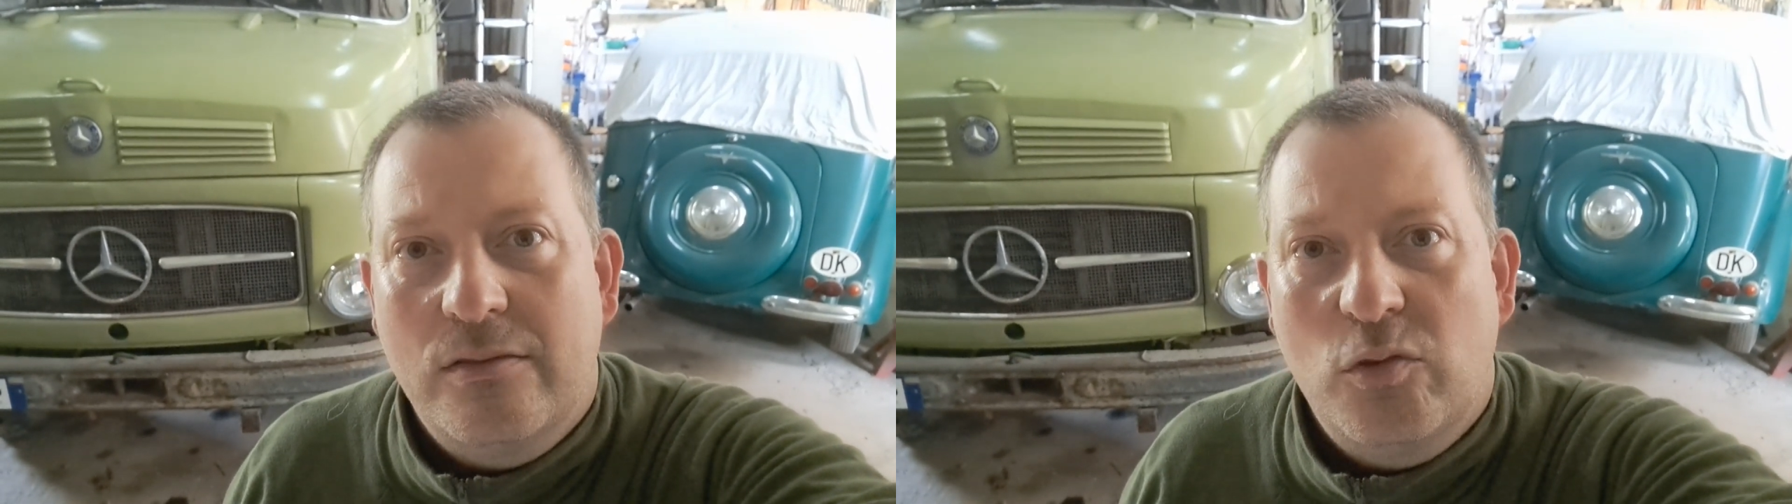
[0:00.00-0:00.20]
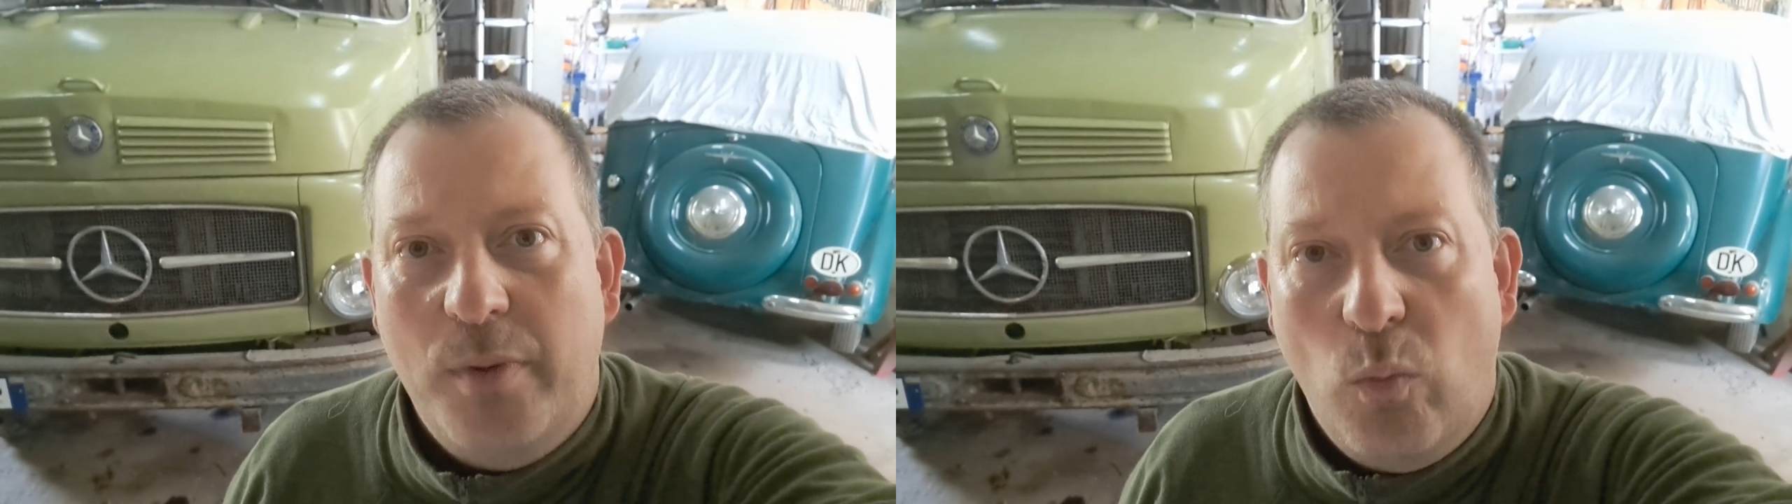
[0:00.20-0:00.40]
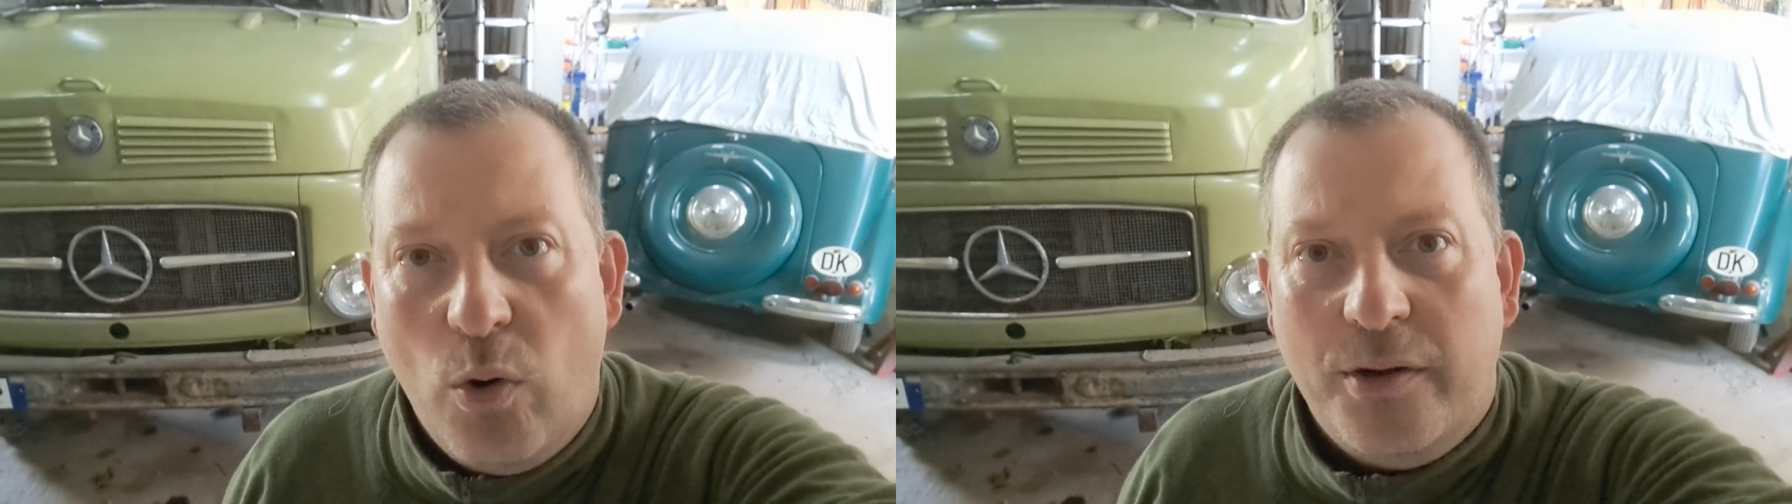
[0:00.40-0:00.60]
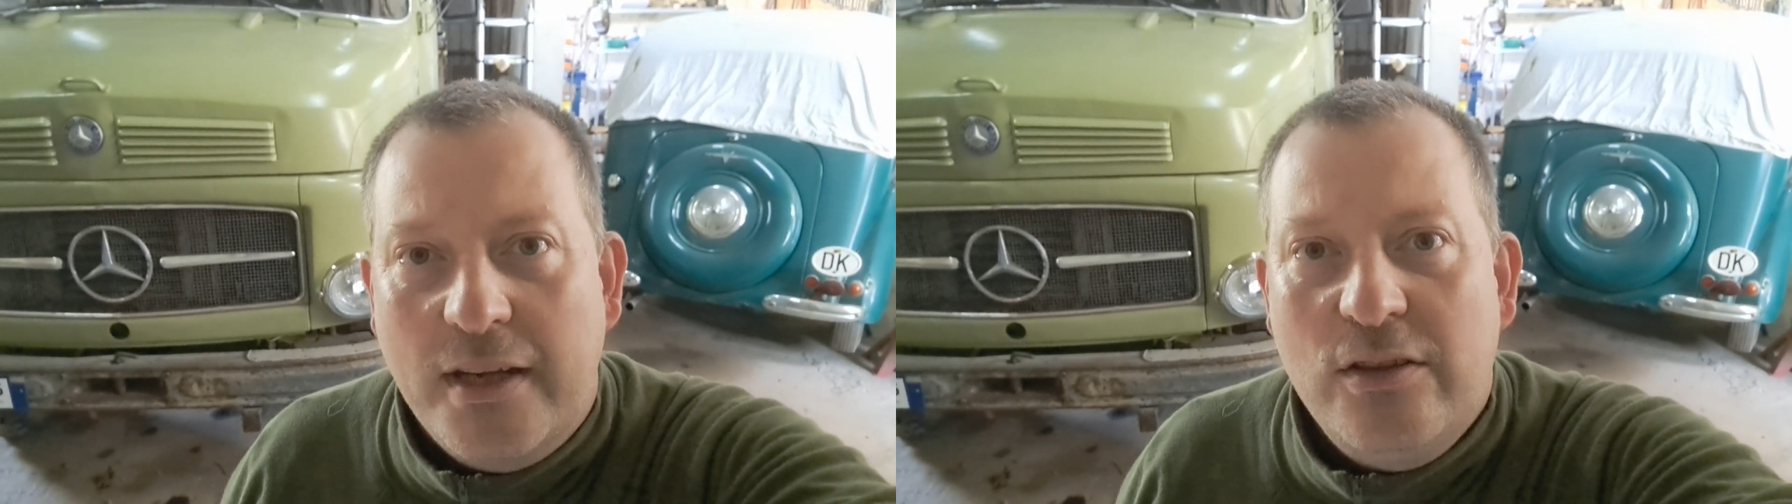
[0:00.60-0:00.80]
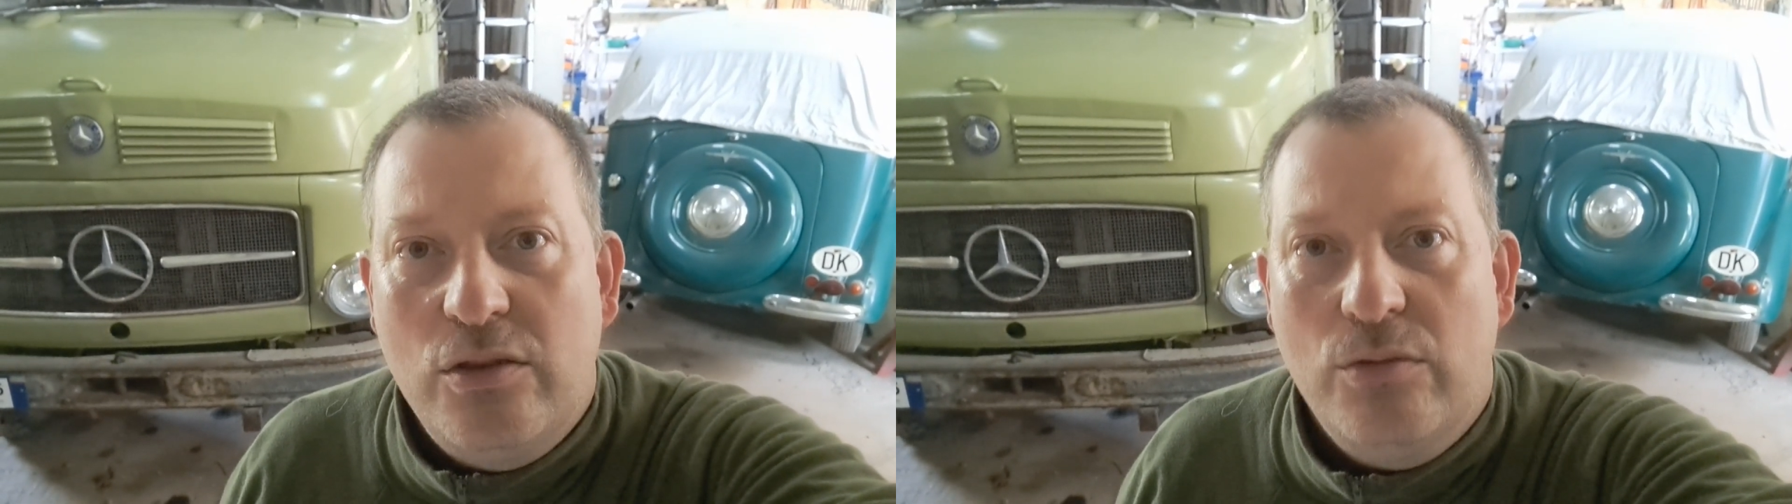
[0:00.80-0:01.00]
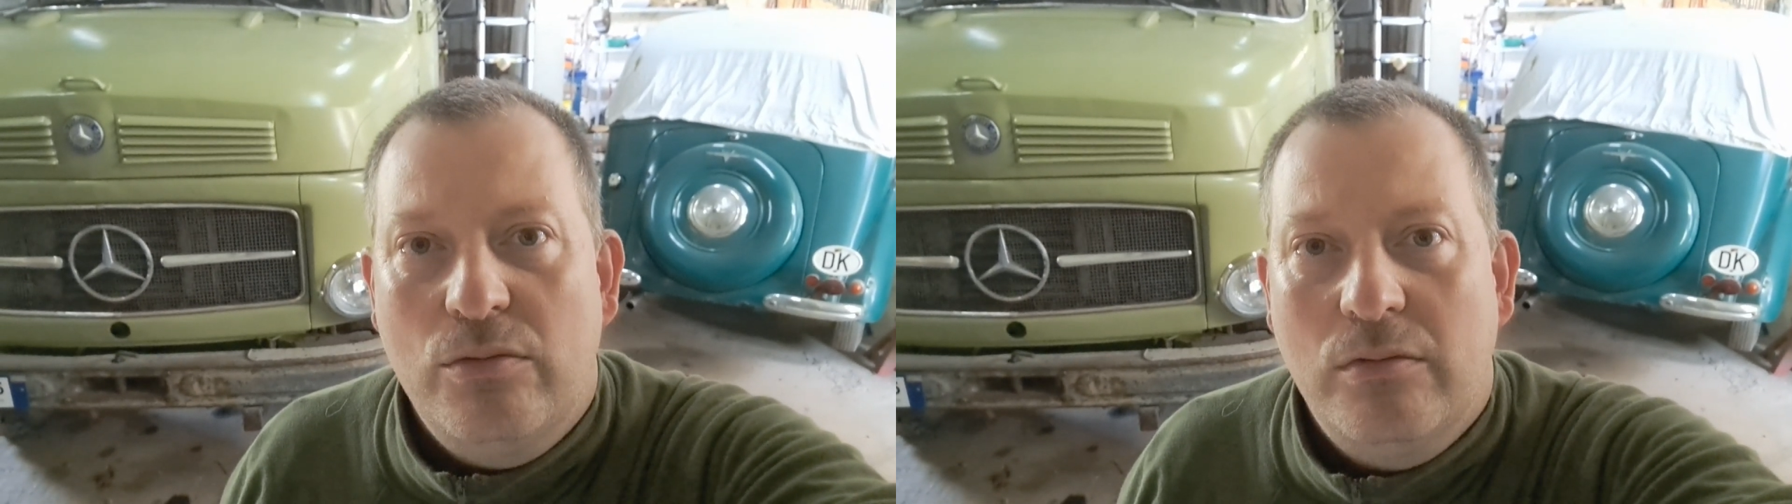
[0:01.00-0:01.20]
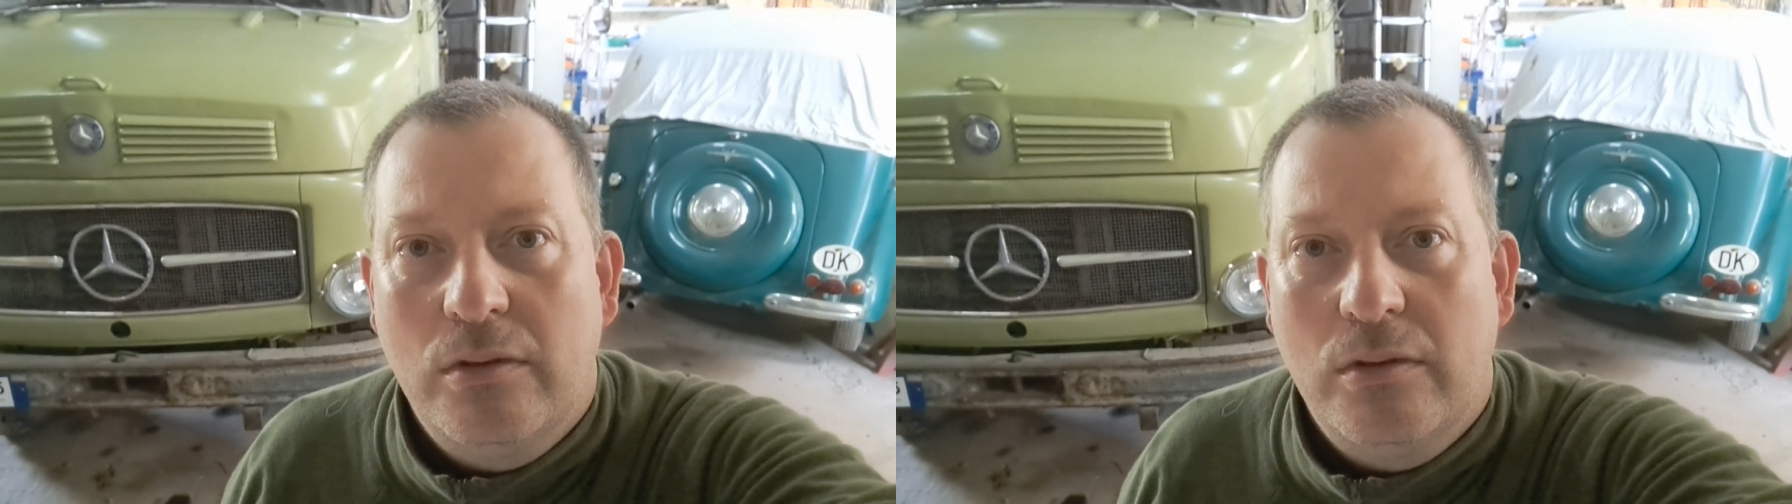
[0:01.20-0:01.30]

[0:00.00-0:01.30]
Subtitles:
to be worked into